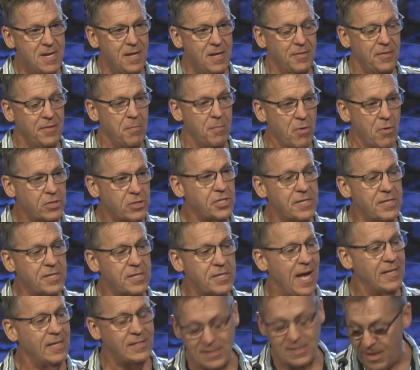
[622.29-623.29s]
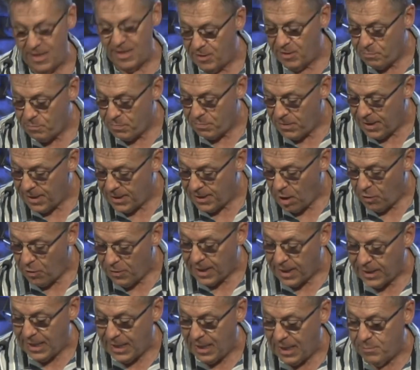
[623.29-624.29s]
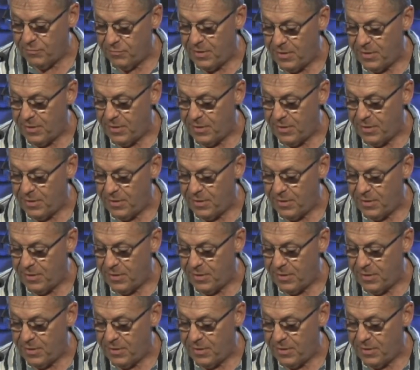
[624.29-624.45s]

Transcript: The merchandise and, the, and all that came,